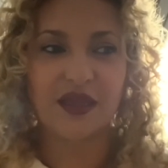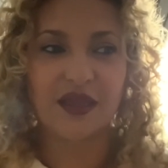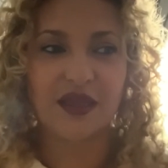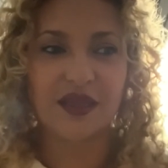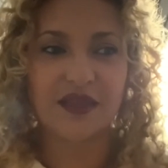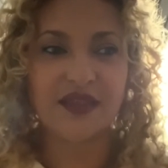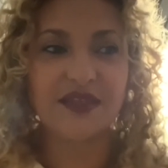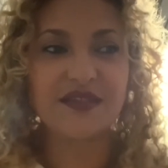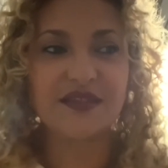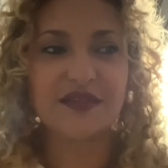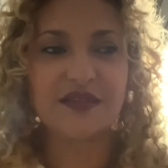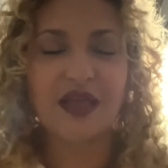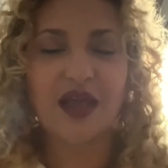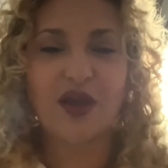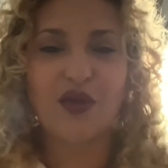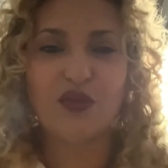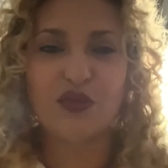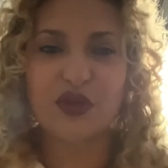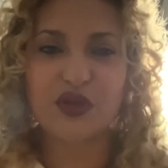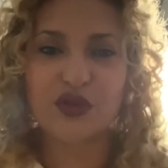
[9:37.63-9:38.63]
This is how
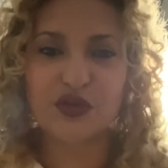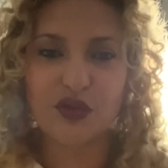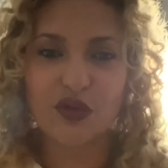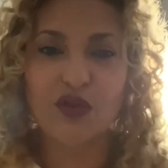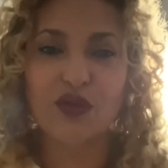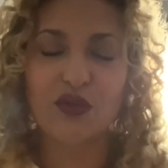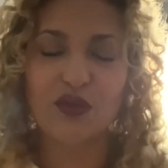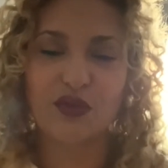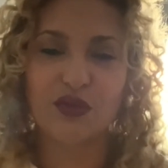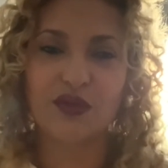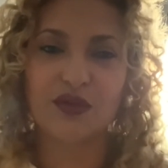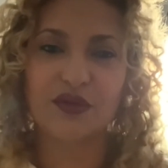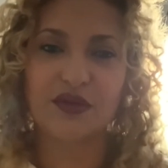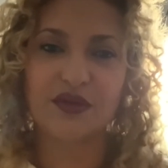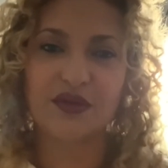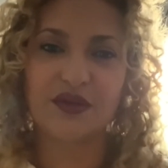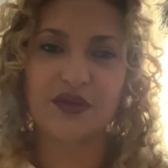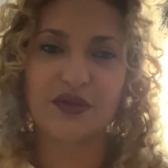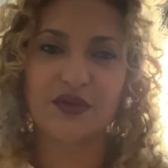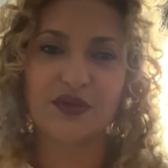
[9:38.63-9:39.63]
we grow,
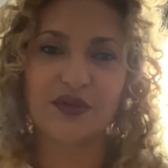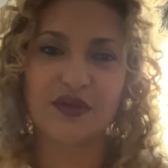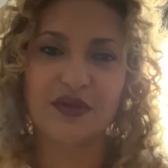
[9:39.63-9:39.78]
you know.